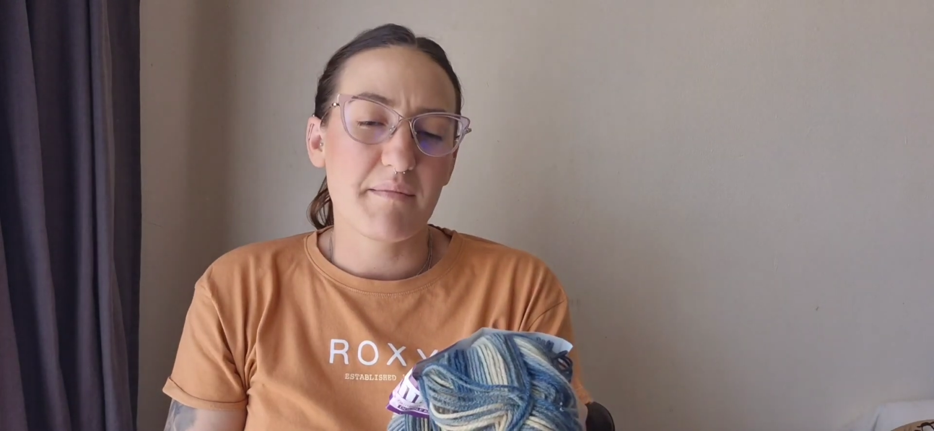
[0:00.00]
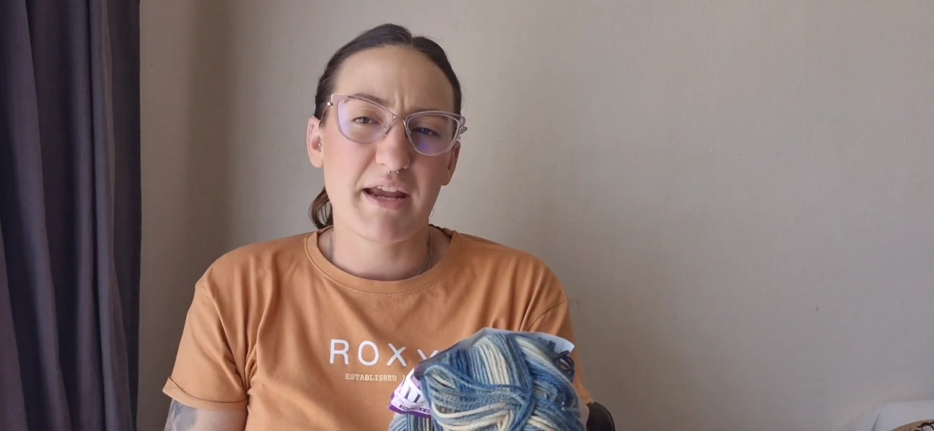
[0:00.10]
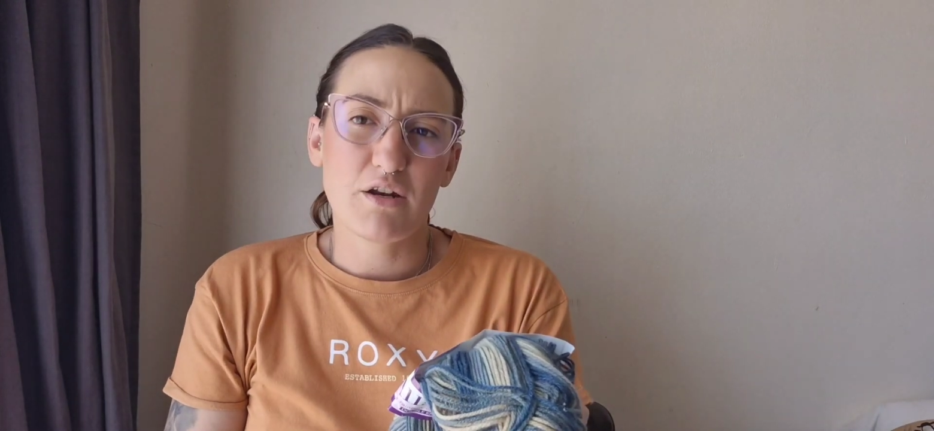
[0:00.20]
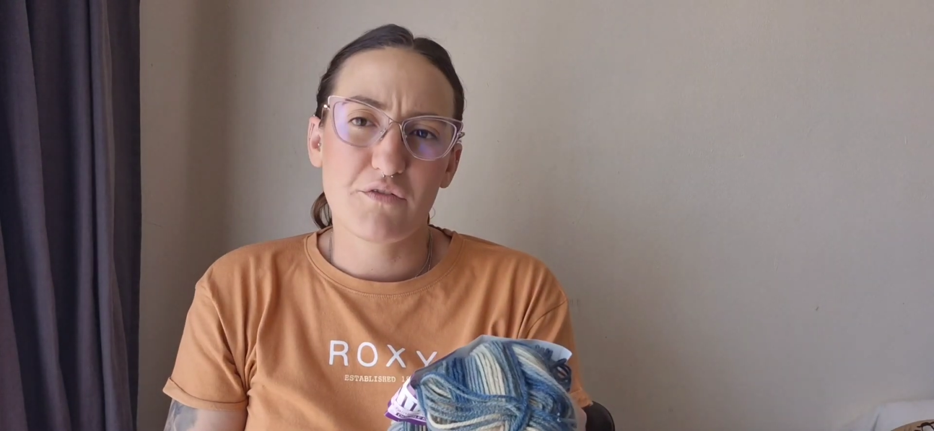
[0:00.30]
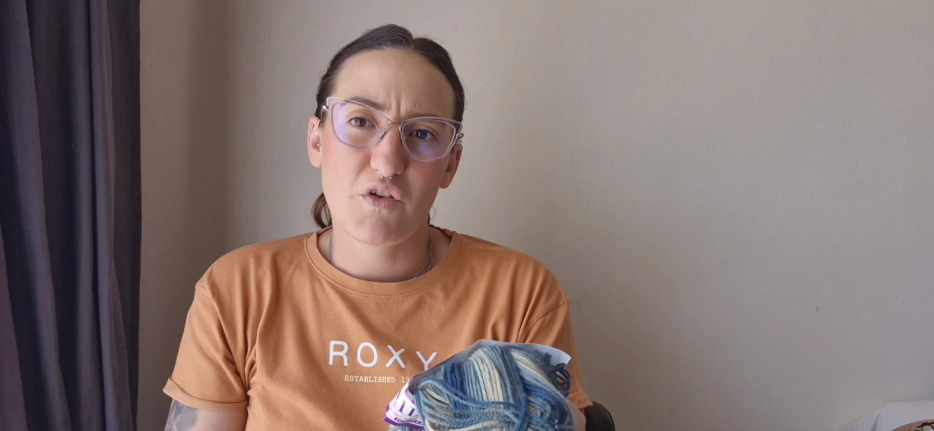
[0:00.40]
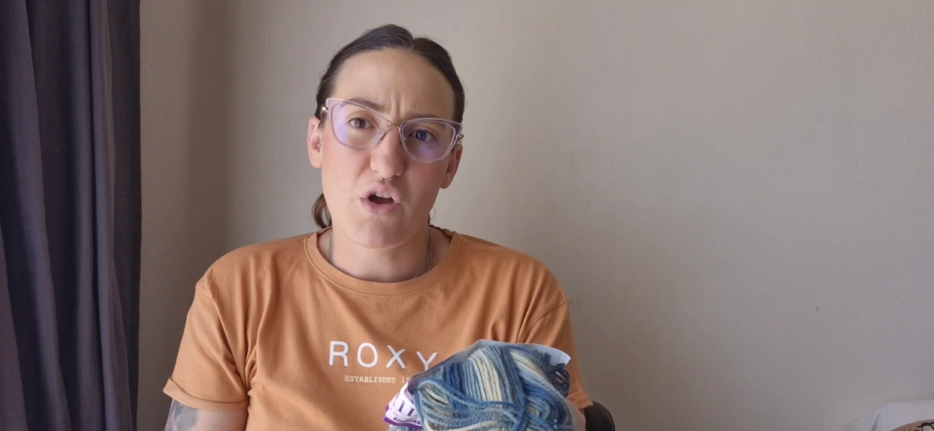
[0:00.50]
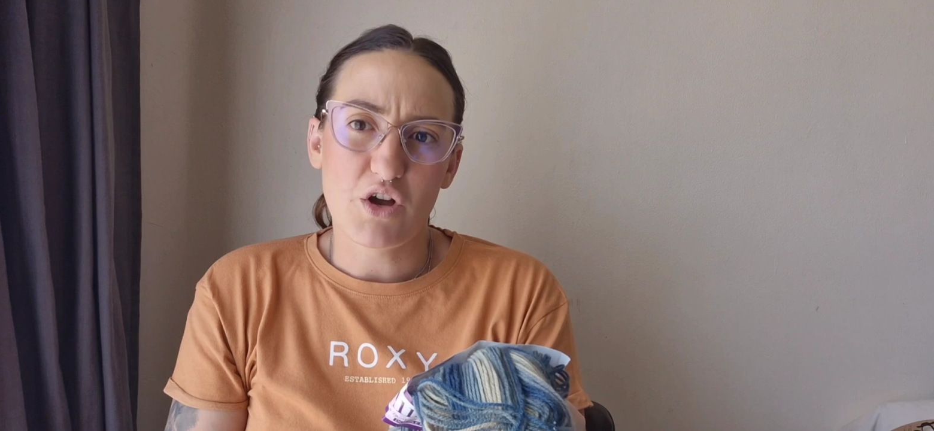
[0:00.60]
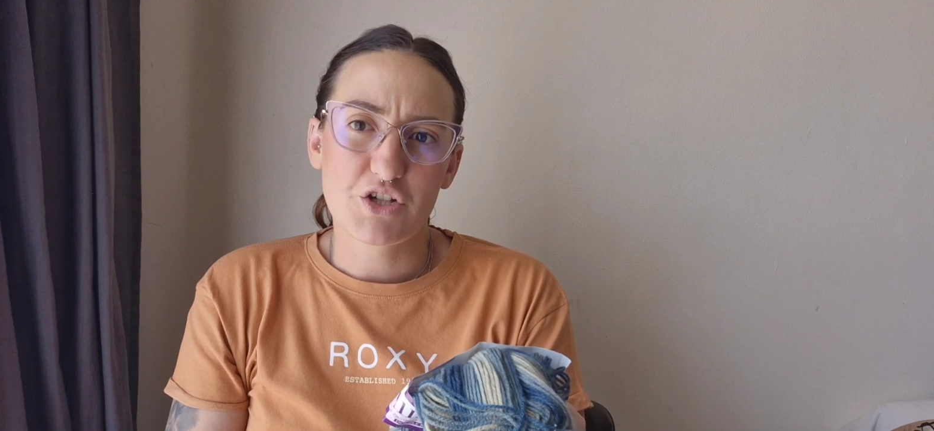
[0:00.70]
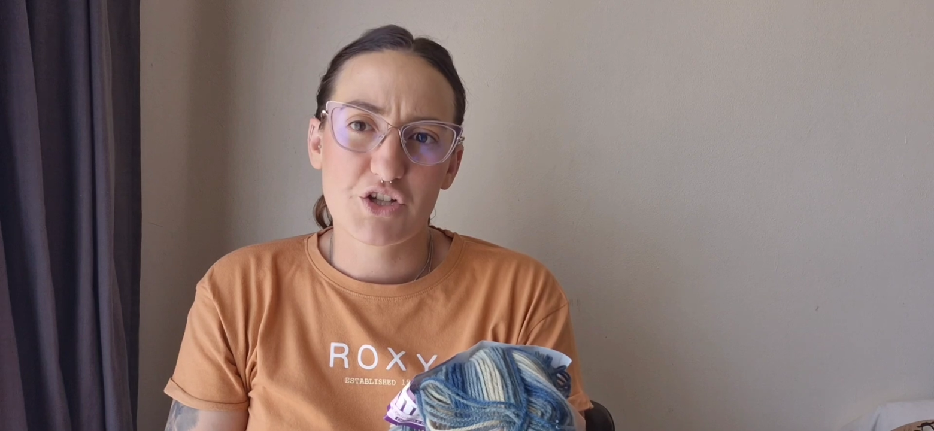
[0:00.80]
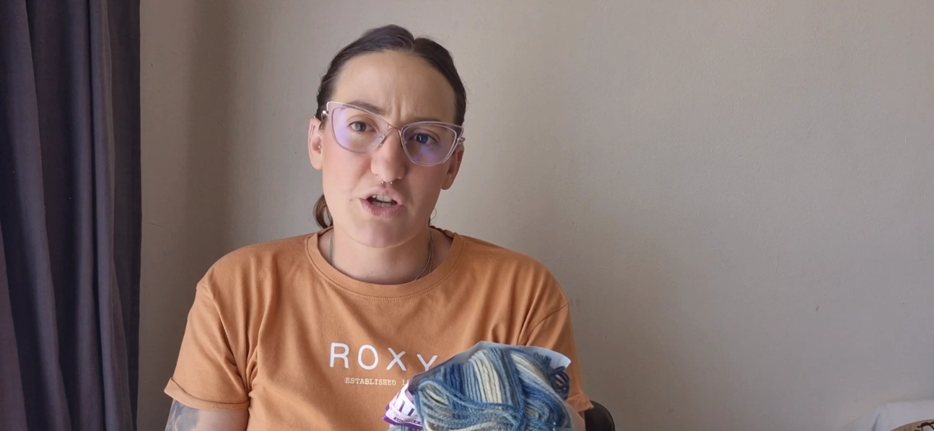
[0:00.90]
End of
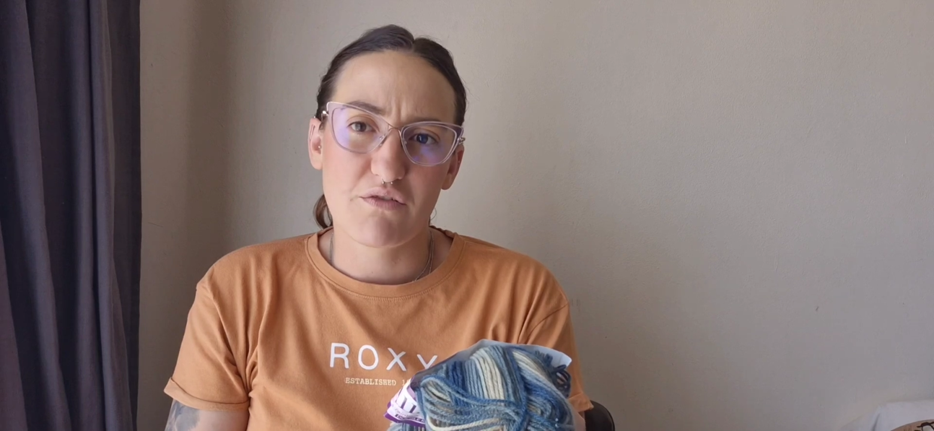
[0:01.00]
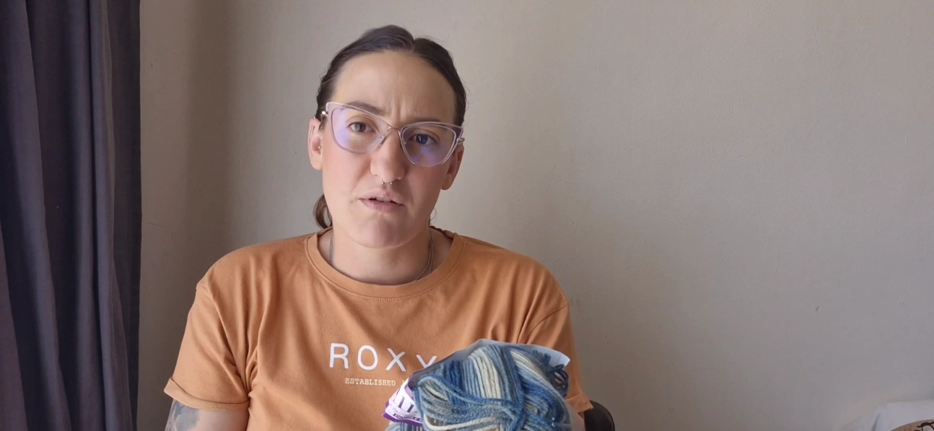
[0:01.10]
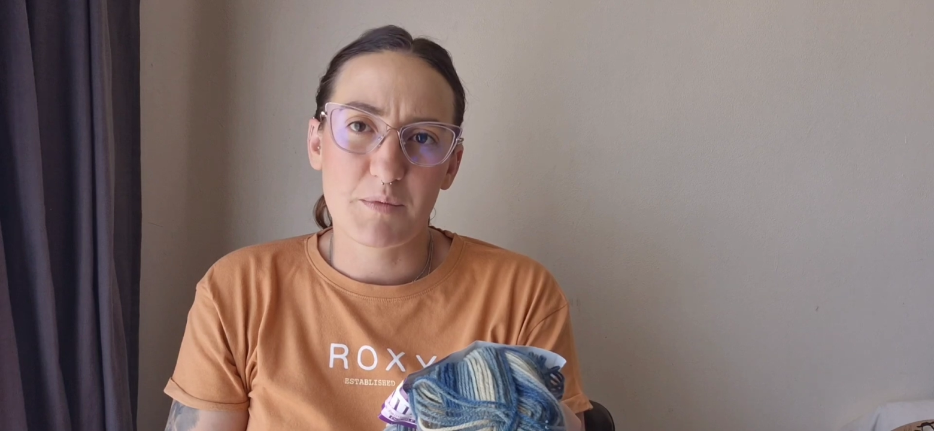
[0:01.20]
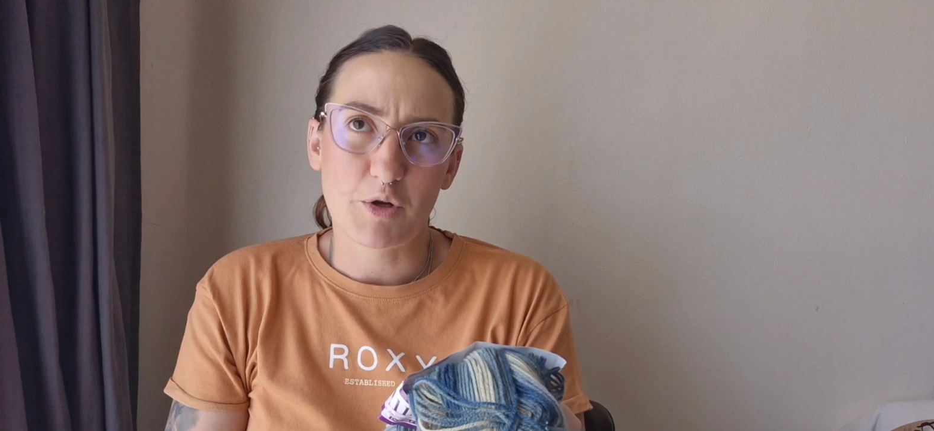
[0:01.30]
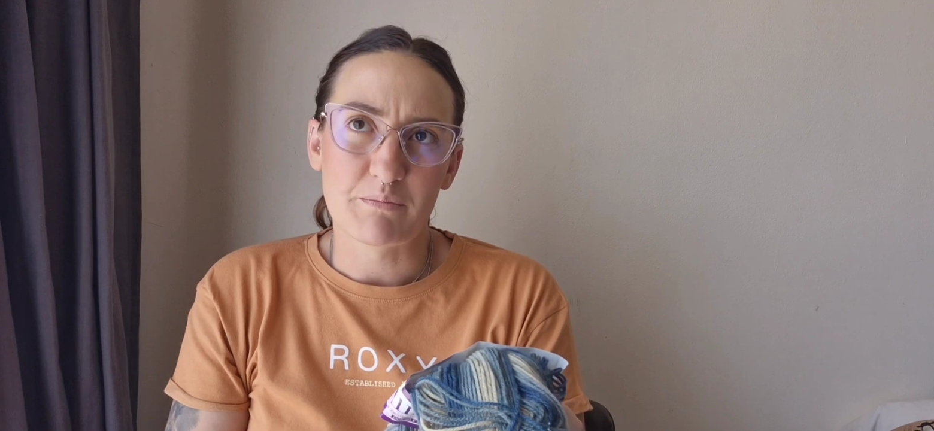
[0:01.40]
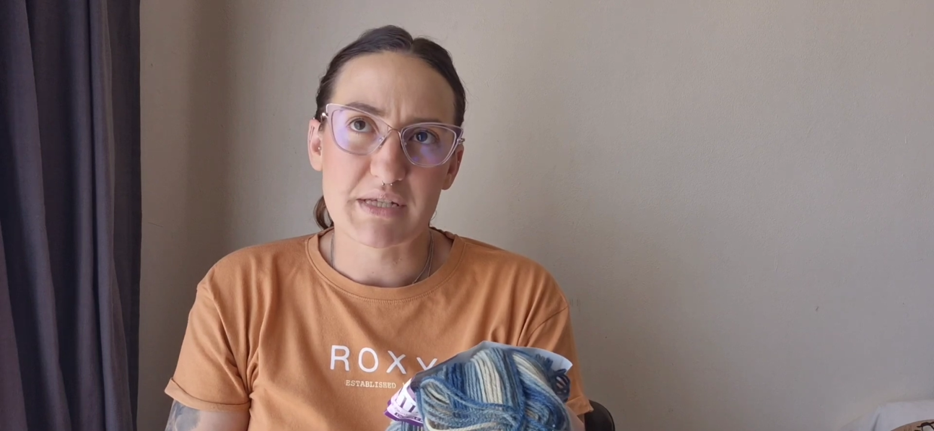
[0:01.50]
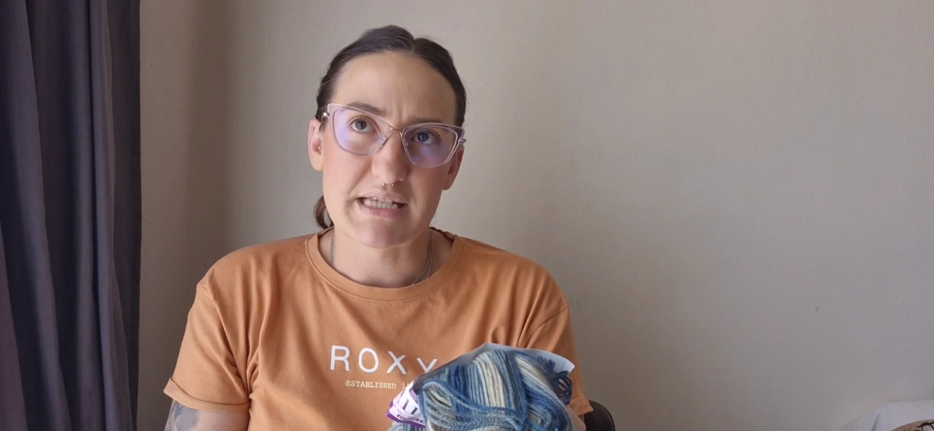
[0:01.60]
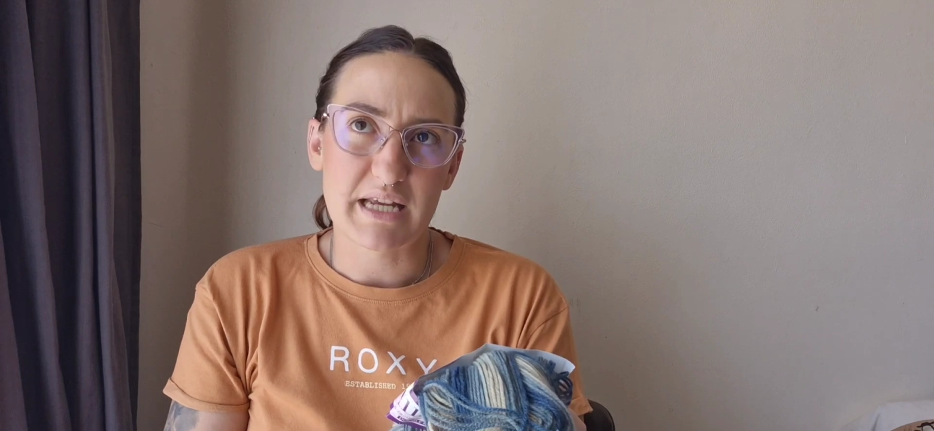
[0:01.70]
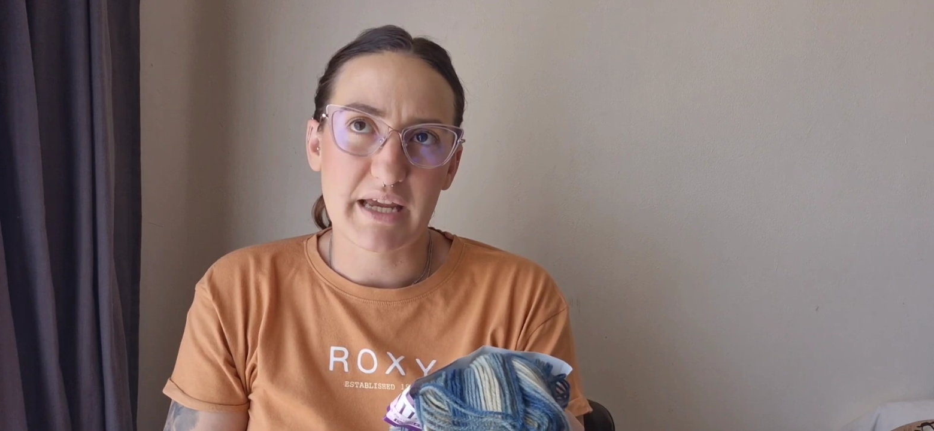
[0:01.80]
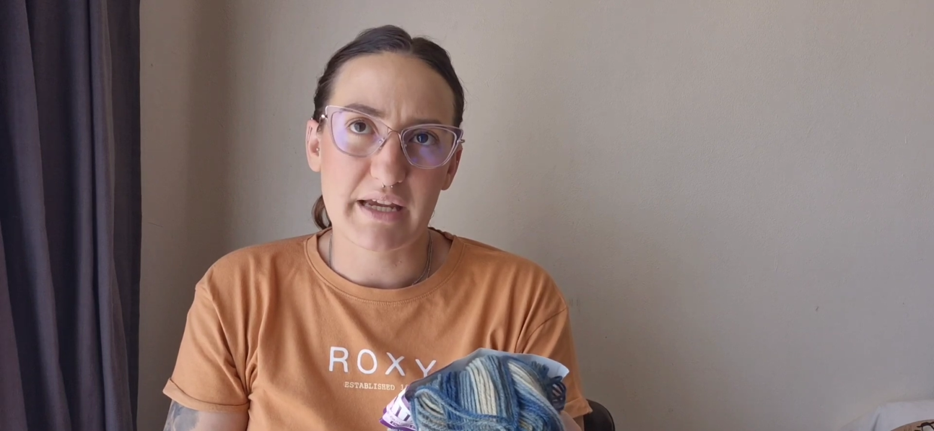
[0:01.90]
last year if I'm not
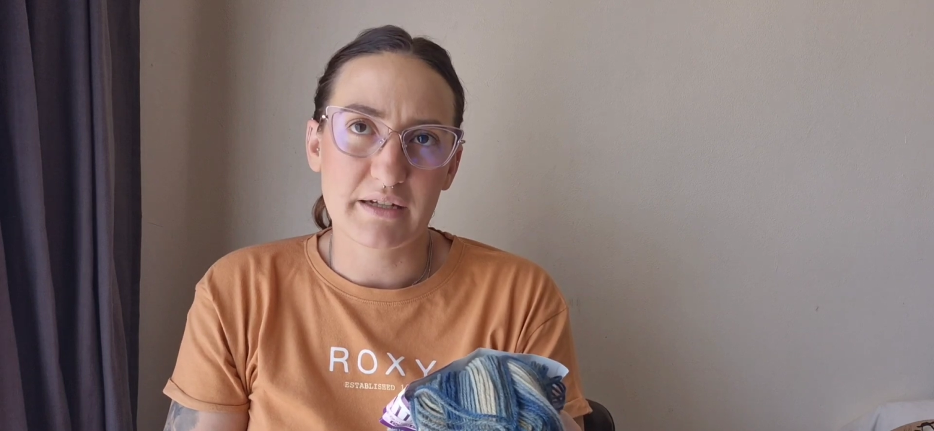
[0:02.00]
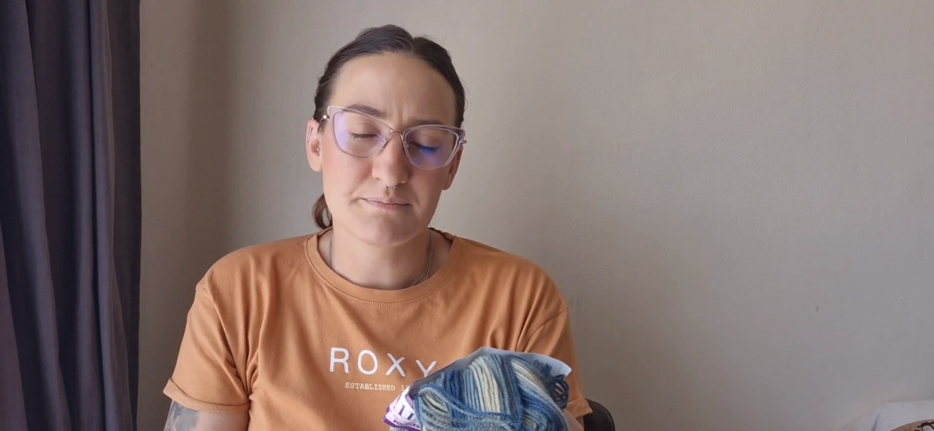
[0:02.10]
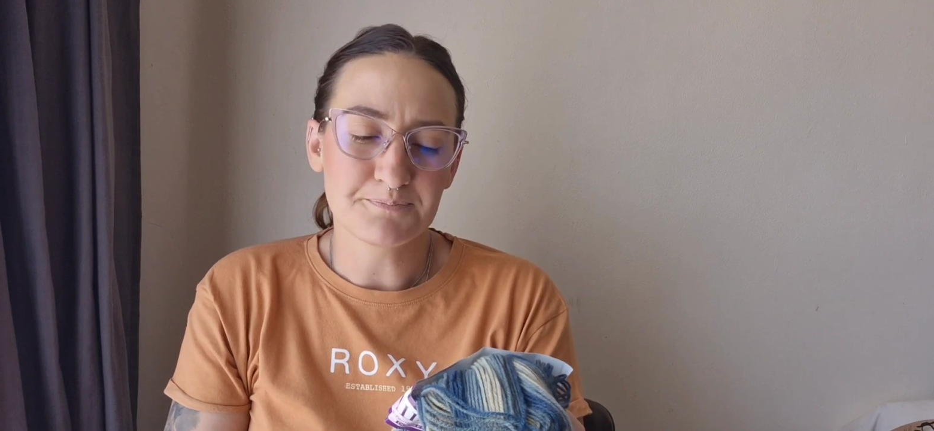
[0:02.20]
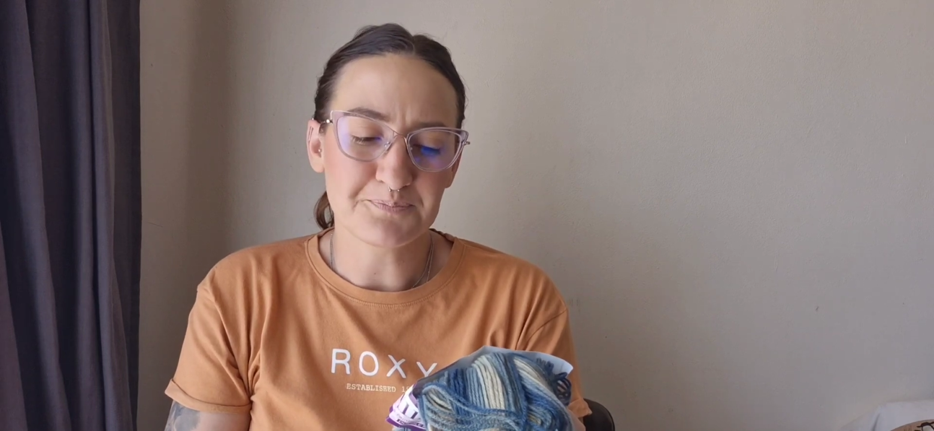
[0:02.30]
mistaken,